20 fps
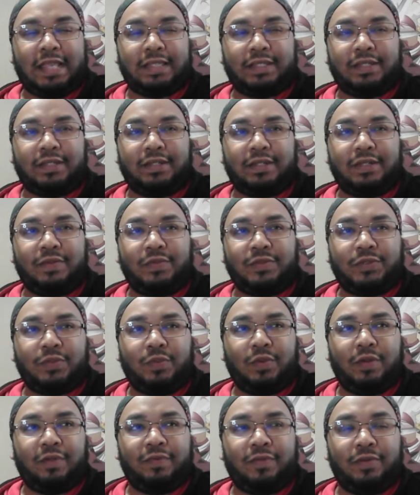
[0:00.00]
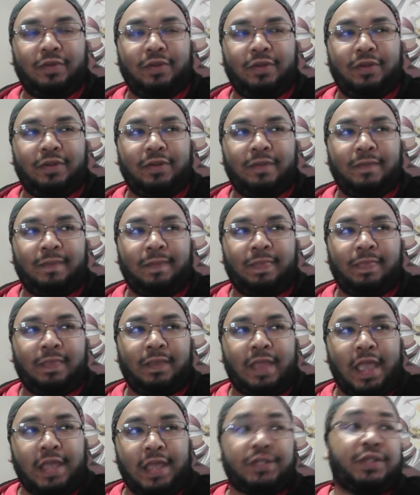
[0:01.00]
a what's the word for it?
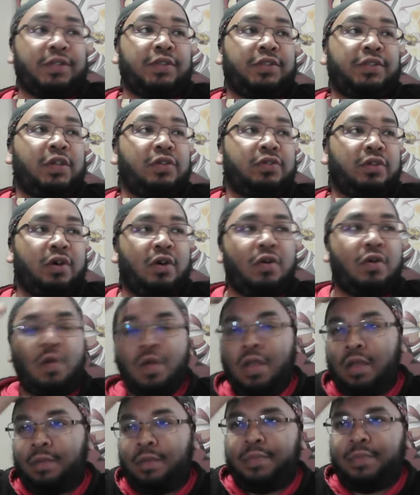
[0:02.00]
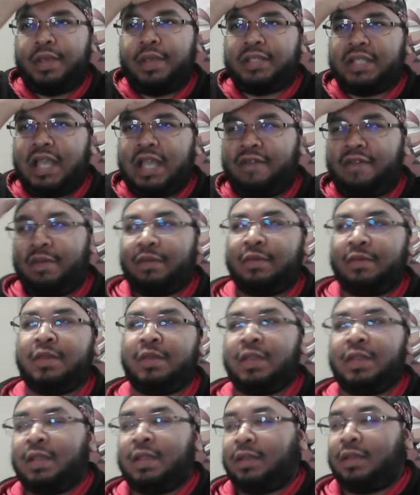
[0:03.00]
As an excuse. Oh, because I
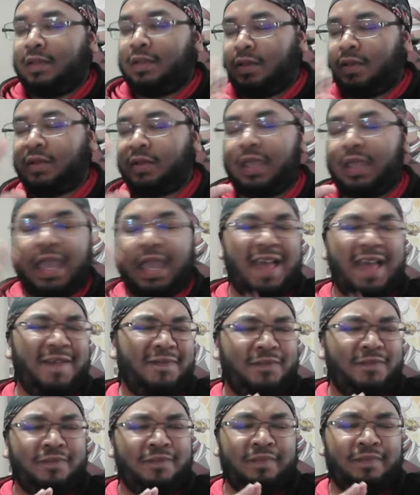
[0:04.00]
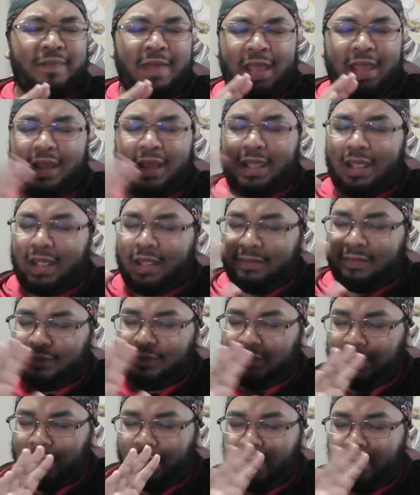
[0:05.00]
okay, I have I have
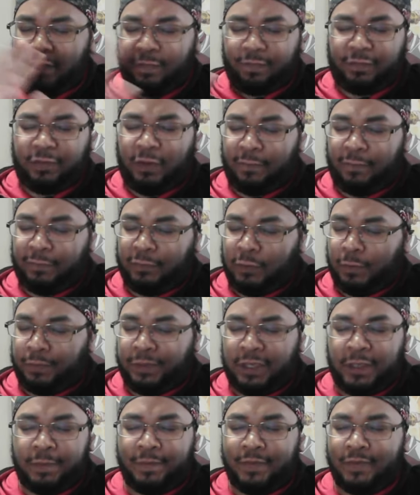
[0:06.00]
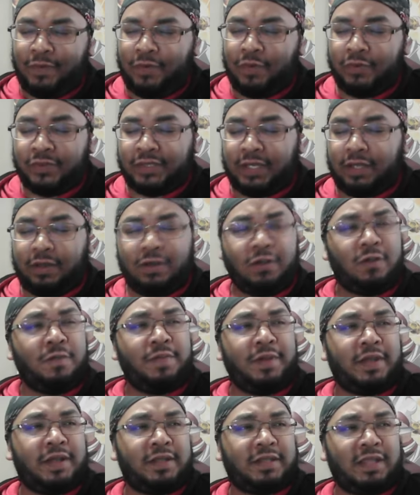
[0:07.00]
known a few people who say, "Oh,
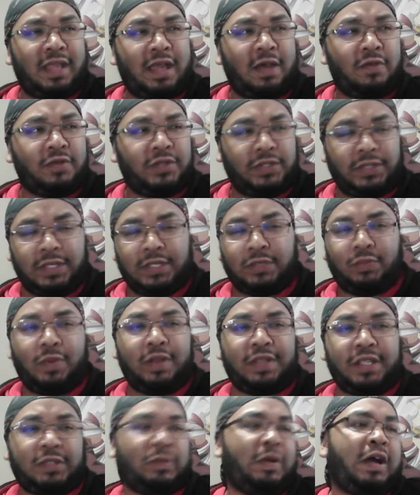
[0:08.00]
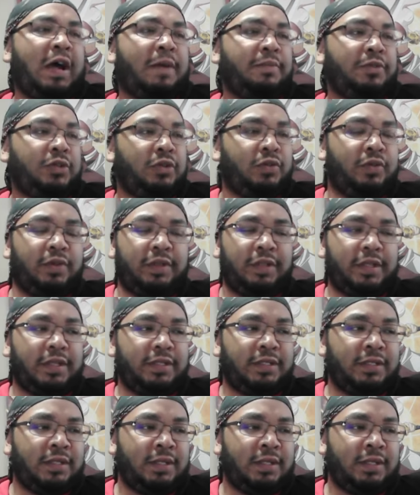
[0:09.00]
because I was this way, that's why I'm doing this."